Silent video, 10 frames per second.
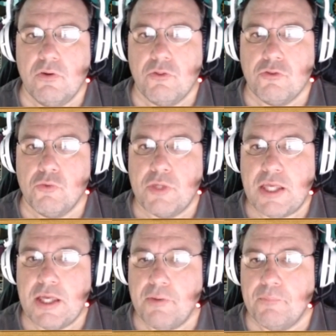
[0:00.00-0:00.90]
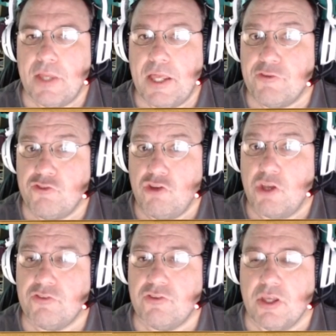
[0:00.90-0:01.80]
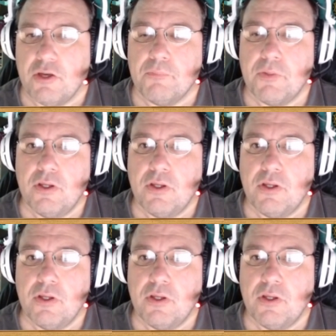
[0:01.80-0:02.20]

through him and just him.